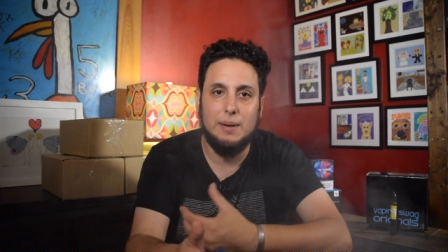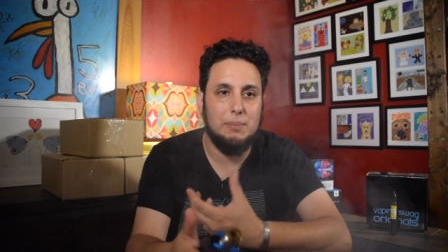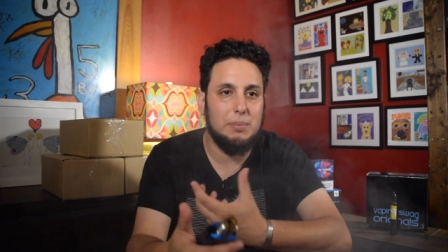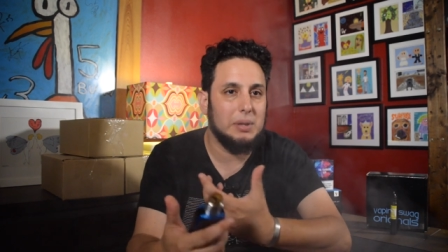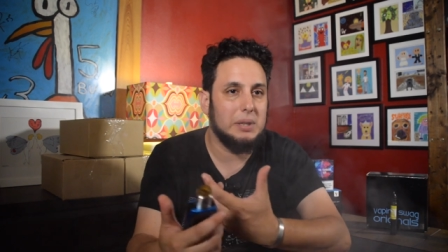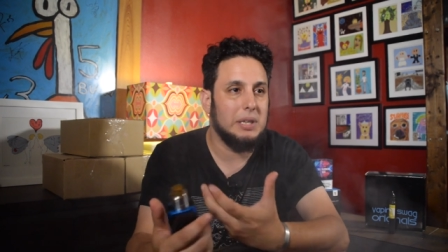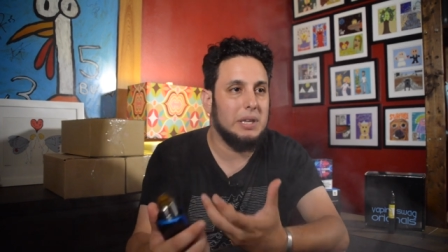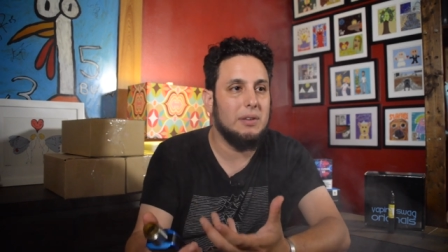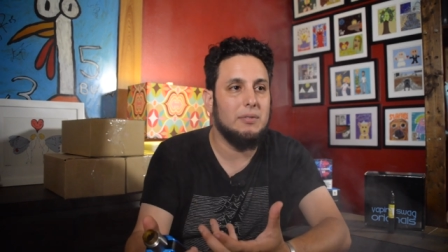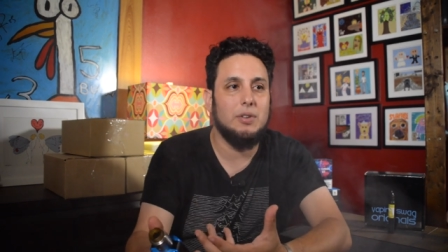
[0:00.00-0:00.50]
I
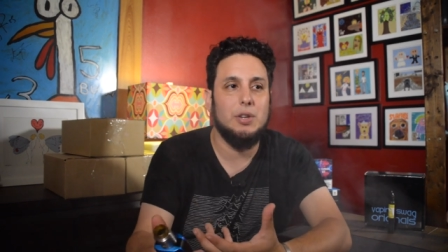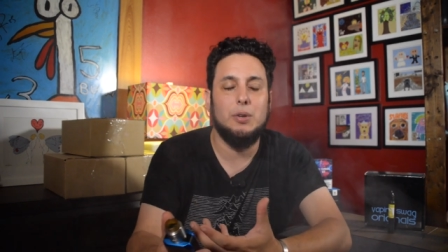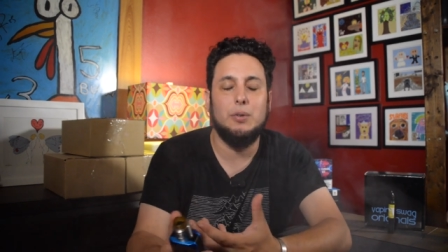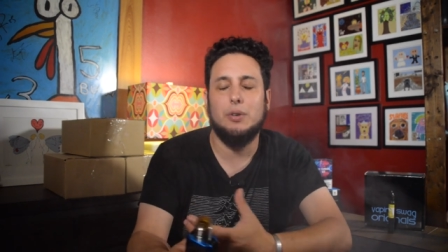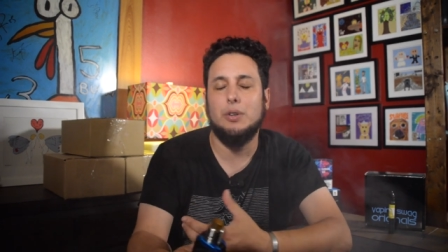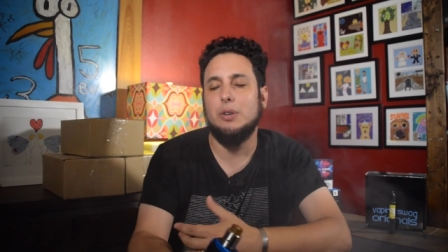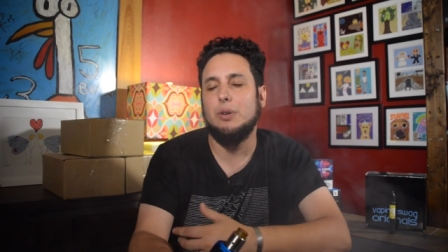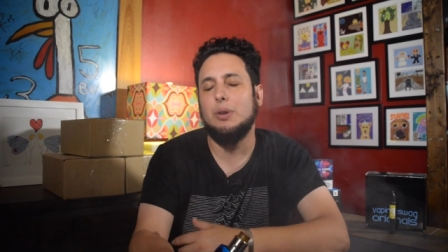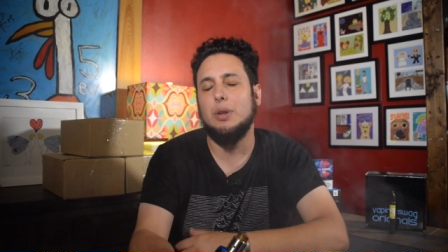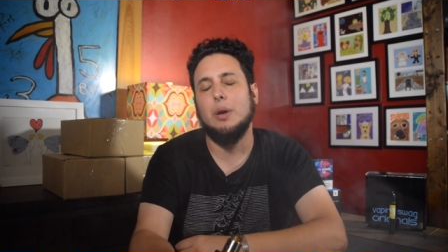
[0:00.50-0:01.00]
believe you.
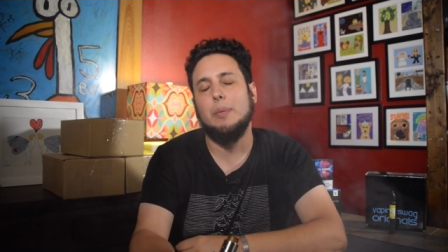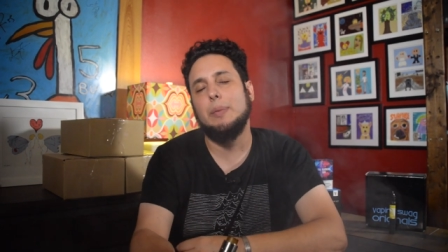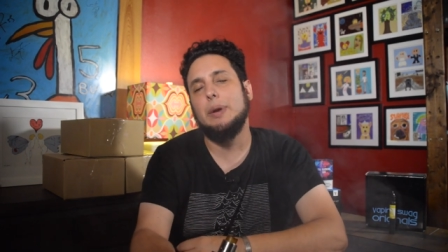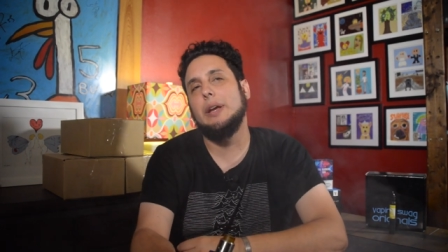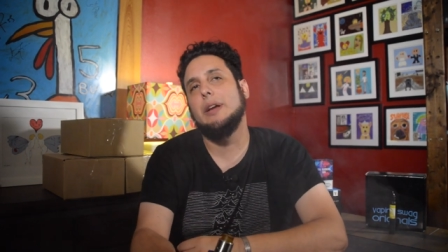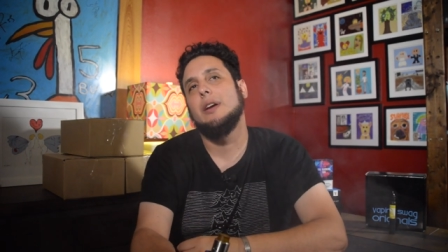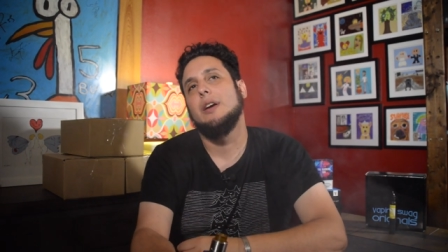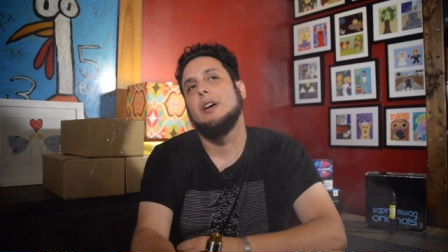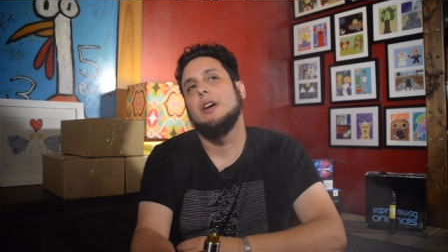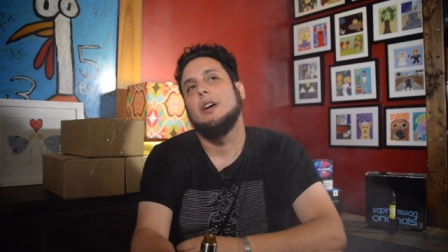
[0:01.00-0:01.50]
You tell
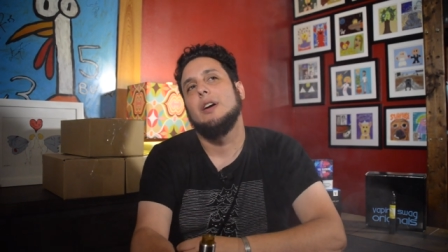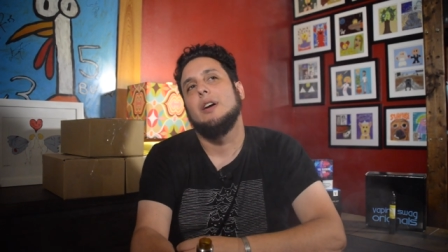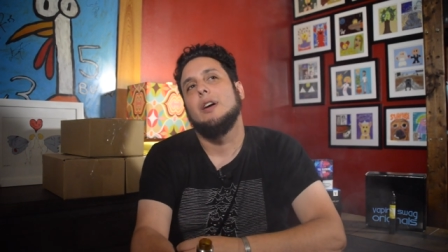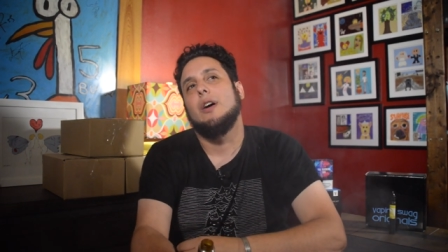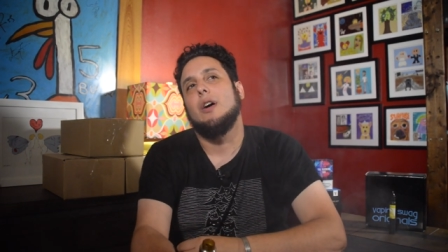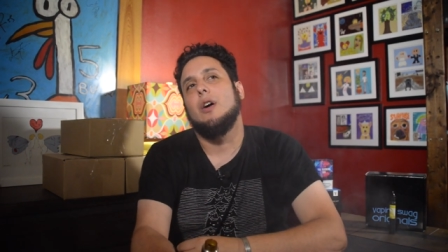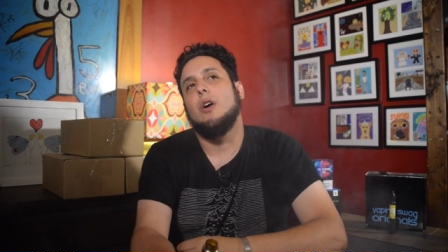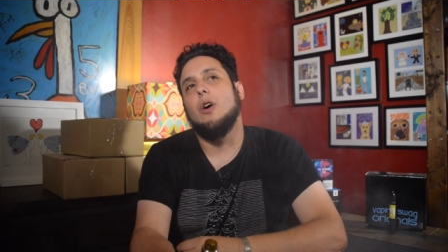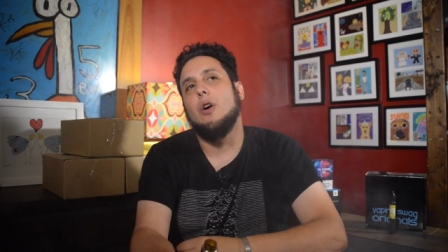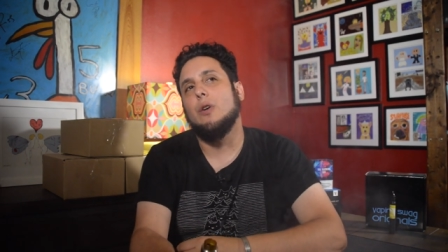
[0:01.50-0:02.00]
me
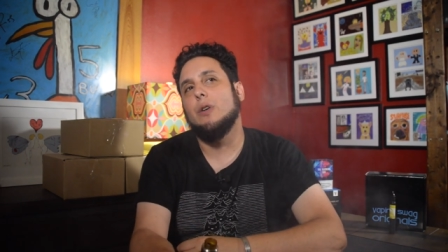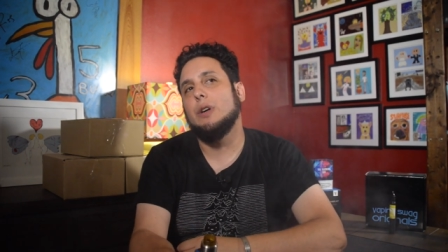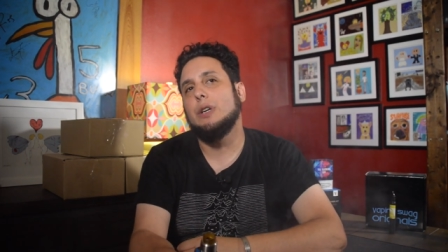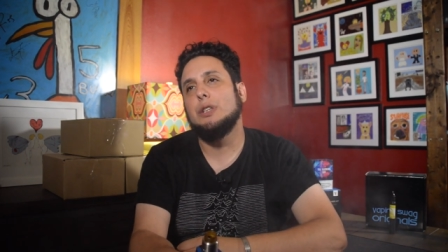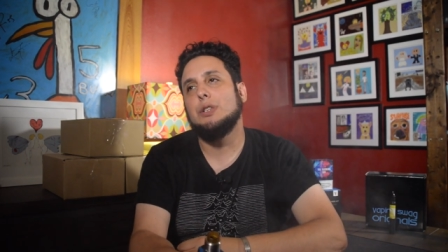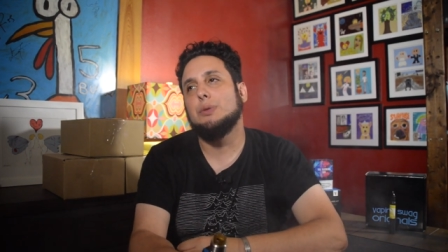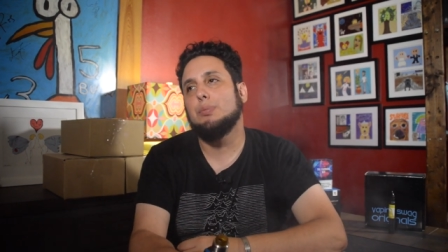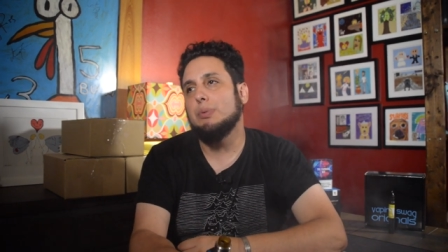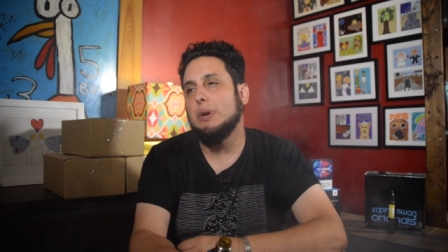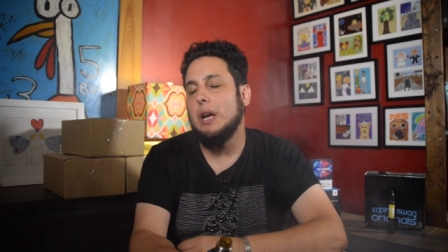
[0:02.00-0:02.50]

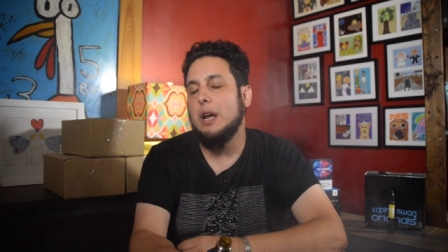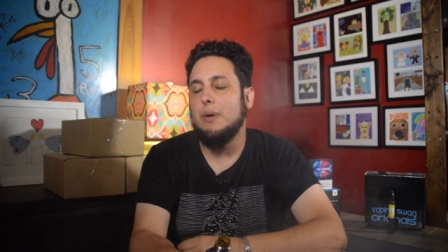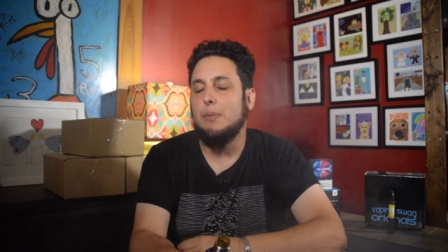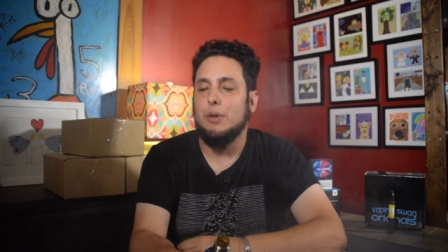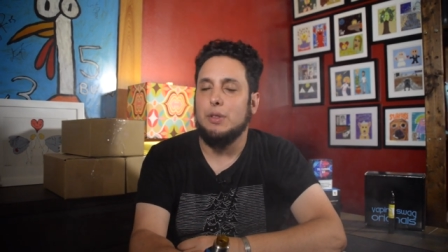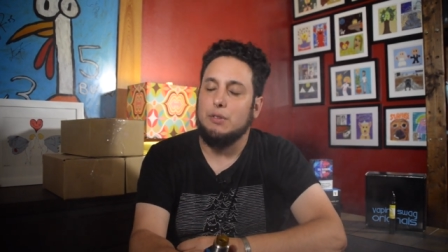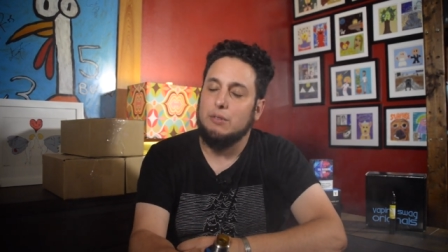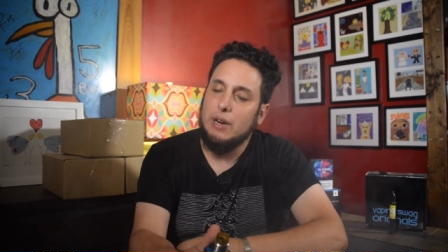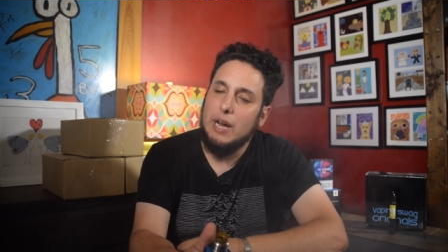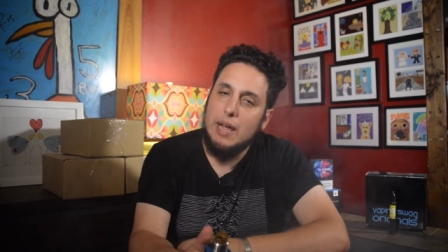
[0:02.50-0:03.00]
orange bread
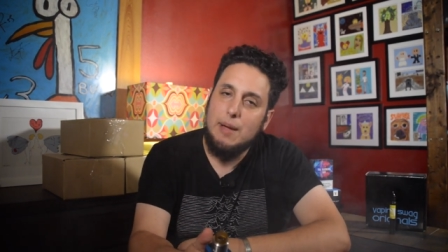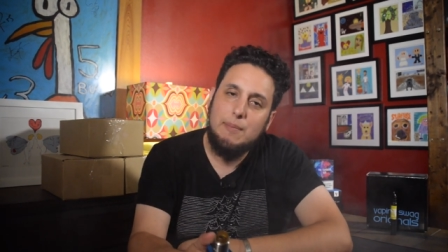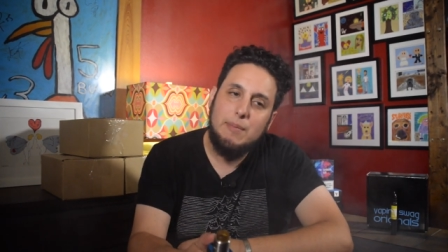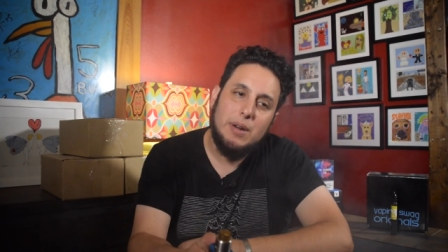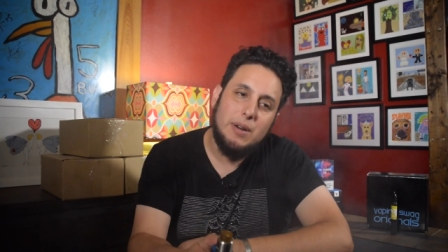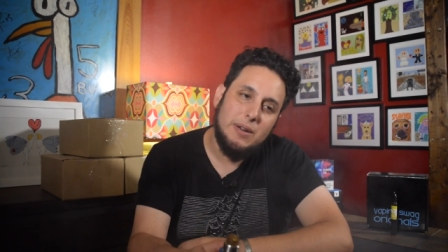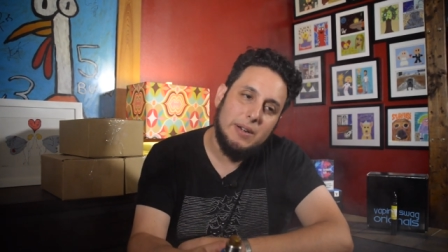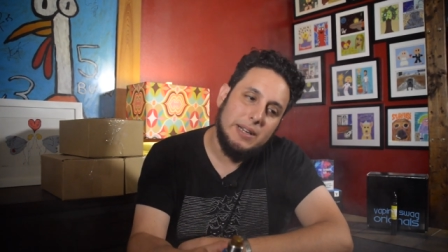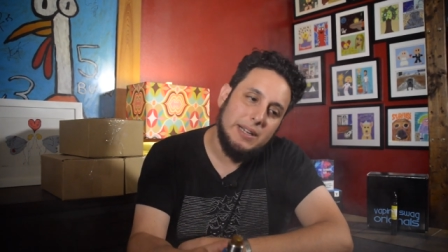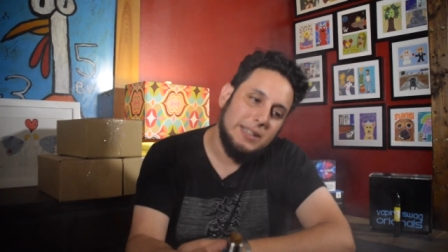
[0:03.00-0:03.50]
with
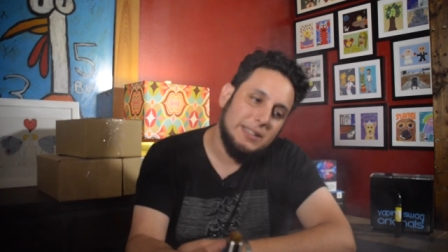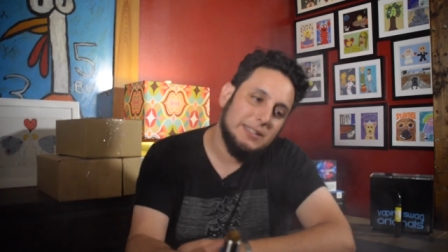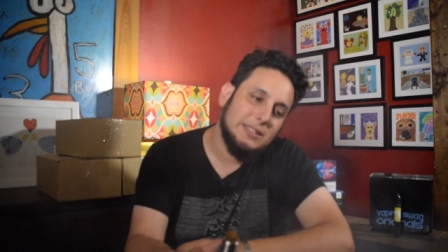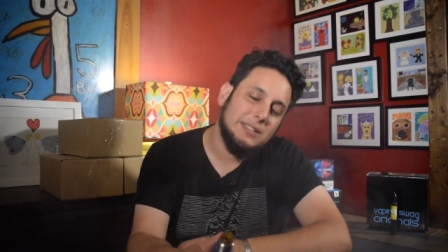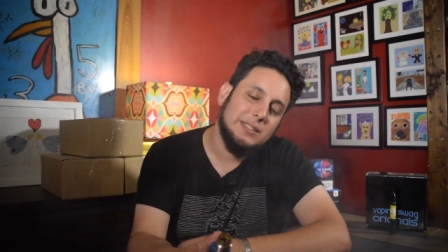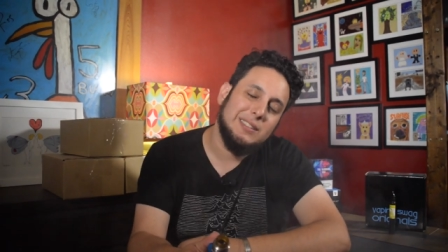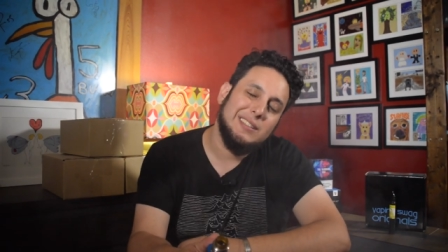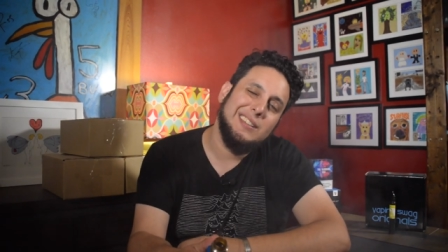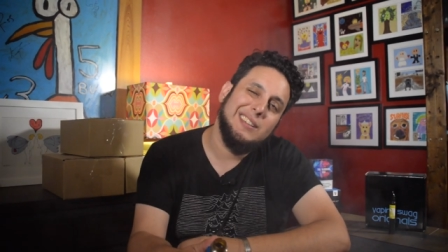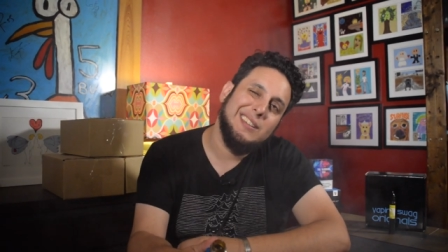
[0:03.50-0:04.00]
cranberries,